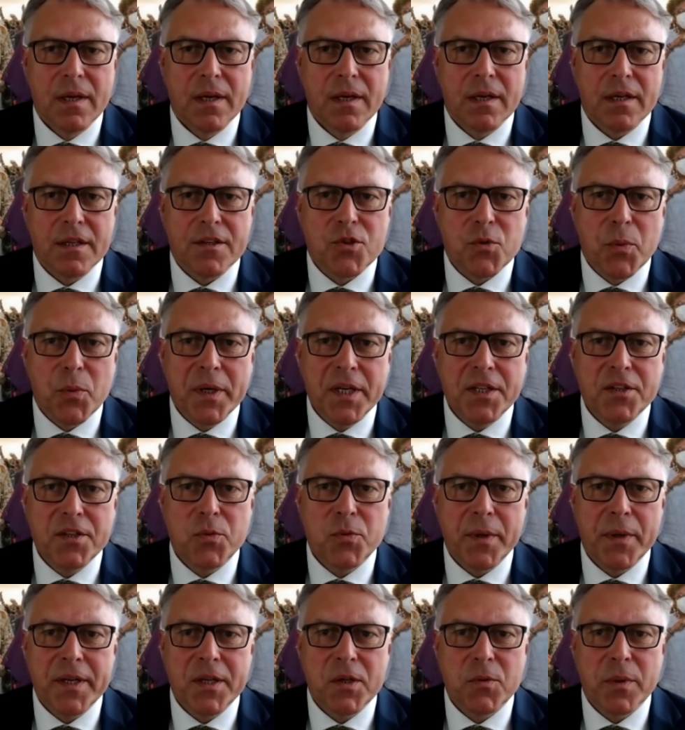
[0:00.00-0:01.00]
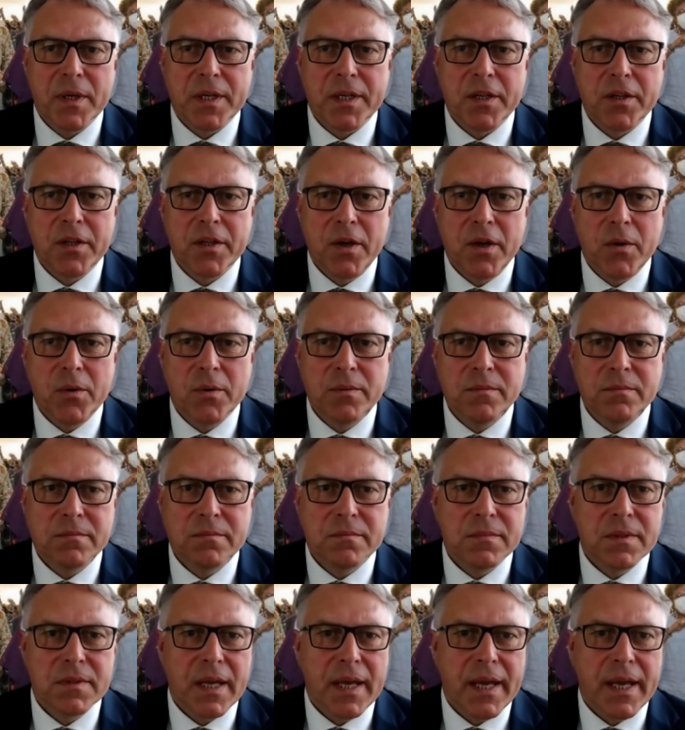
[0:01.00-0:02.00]
In 2021 alone,
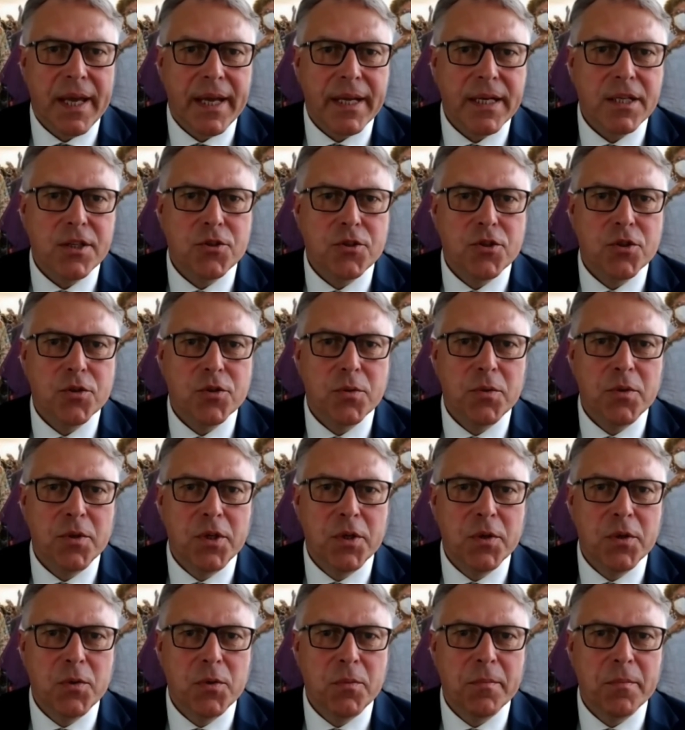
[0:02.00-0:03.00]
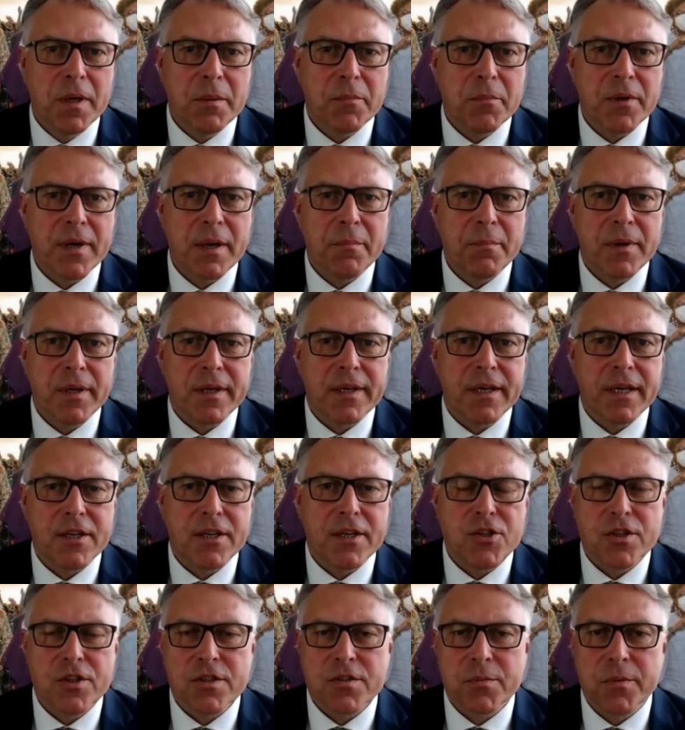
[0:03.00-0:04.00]
82 new member
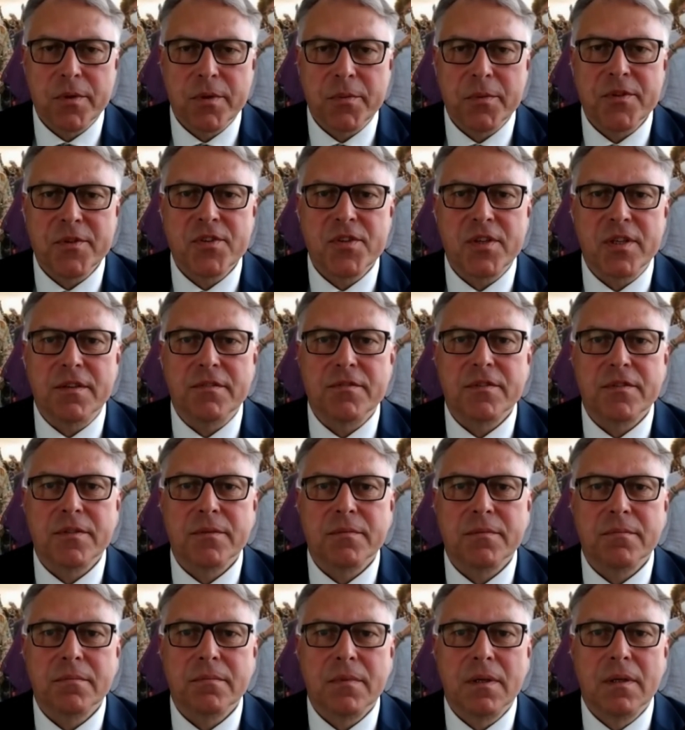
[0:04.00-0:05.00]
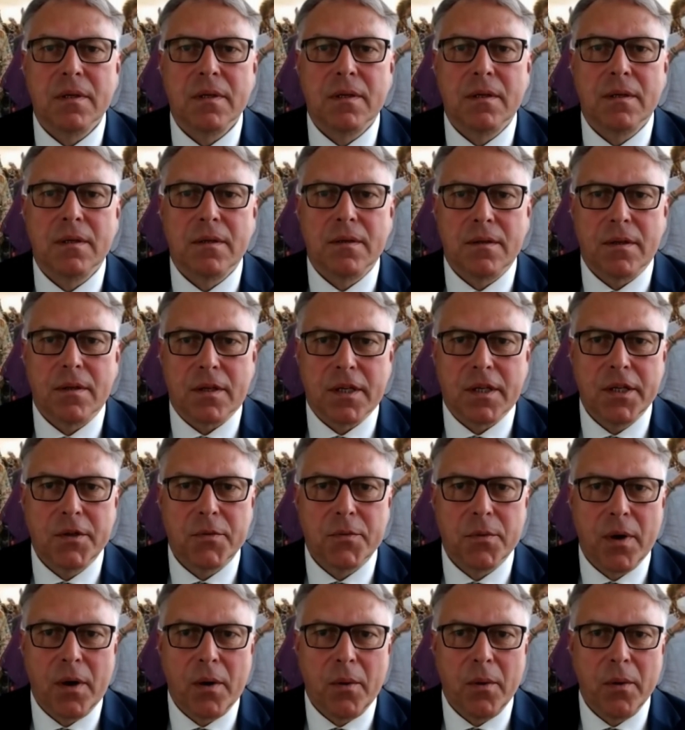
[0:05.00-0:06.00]
applications were received. The key
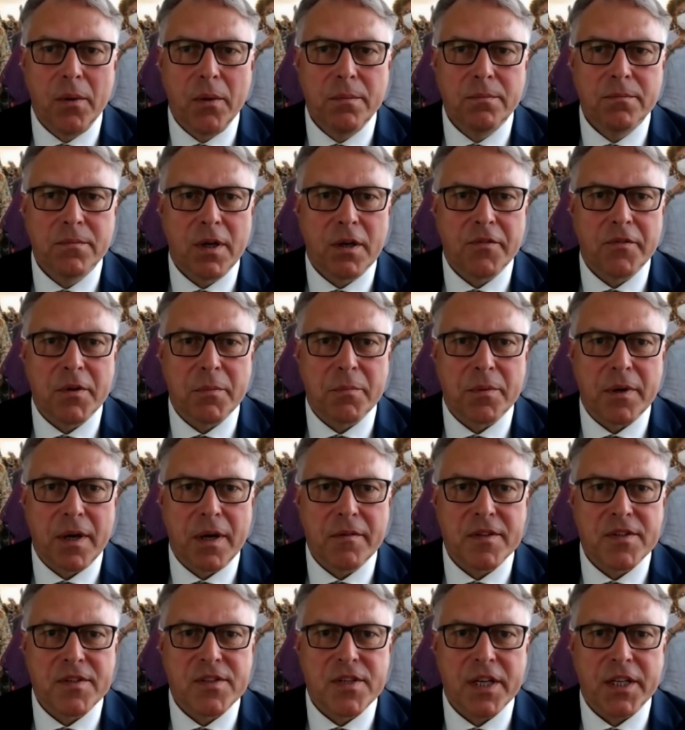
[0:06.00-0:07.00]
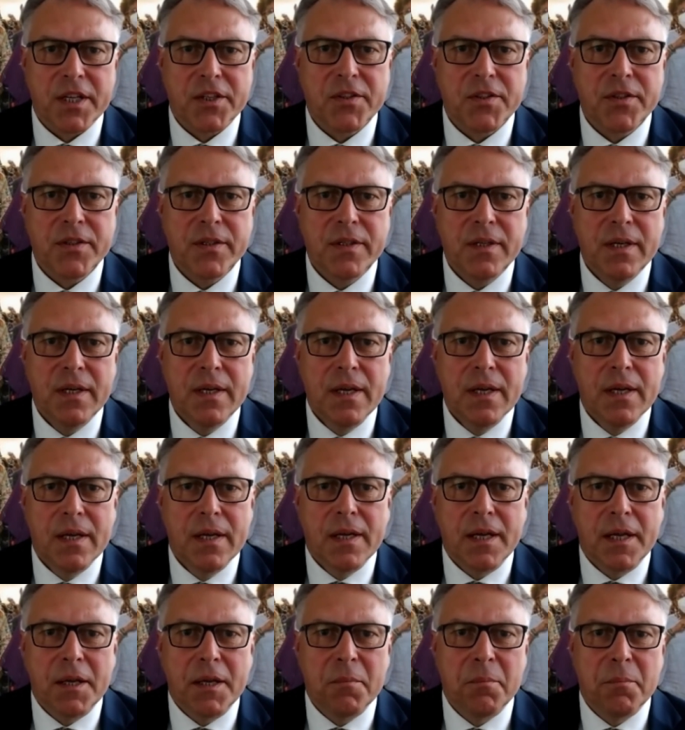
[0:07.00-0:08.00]
role of the private sector
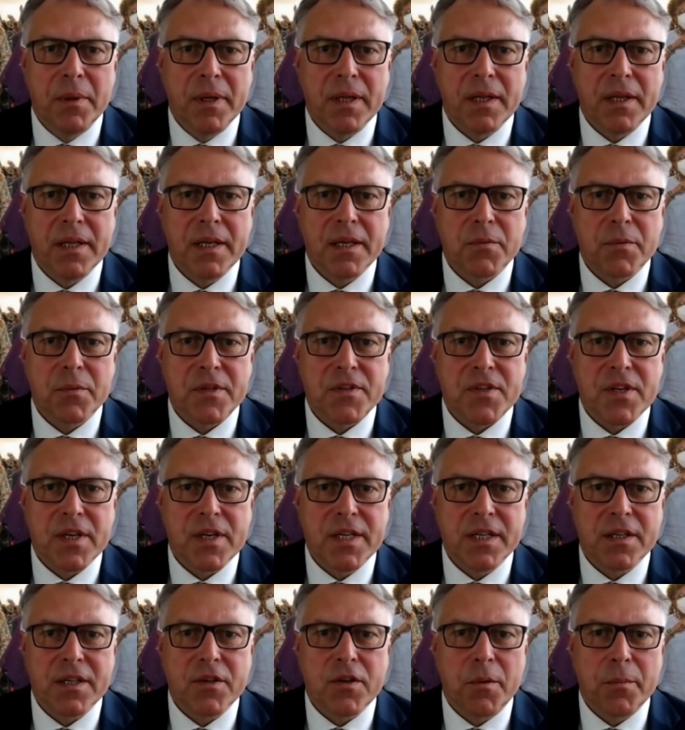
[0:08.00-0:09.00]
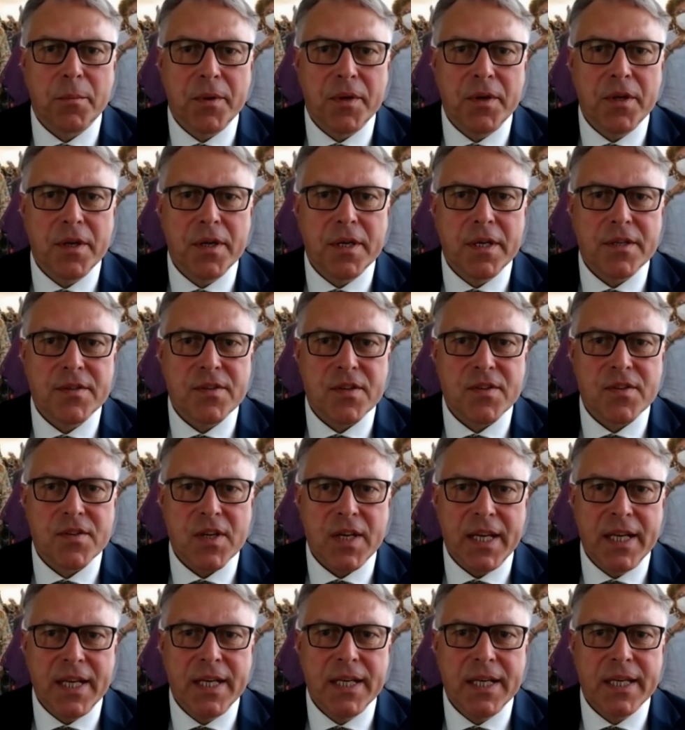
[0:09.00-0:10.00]
in building resilient communities is
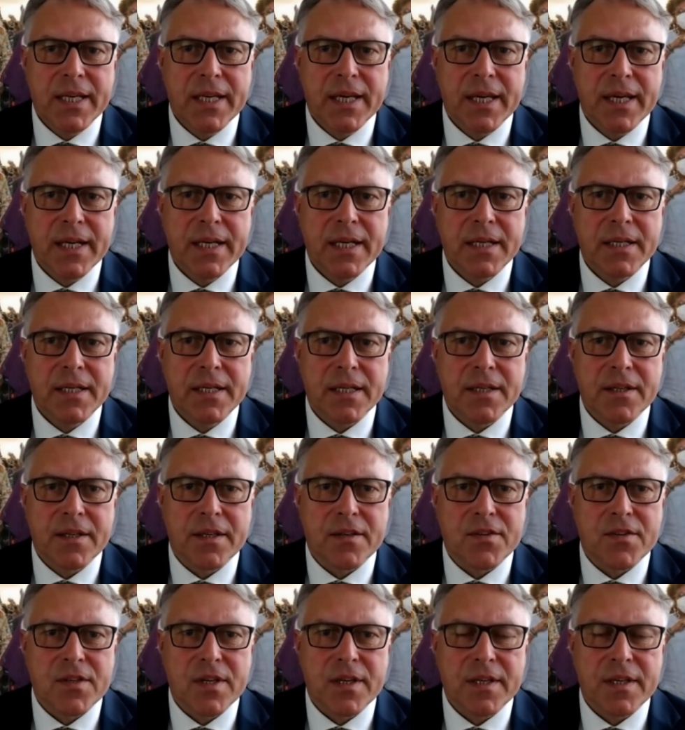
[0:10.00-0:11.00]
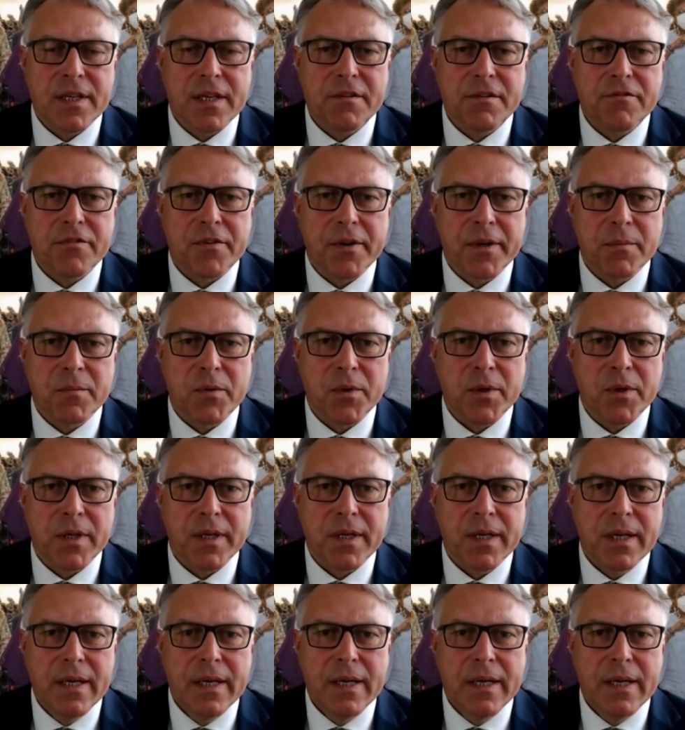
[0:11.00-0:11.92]
indicated in the Sendai framework,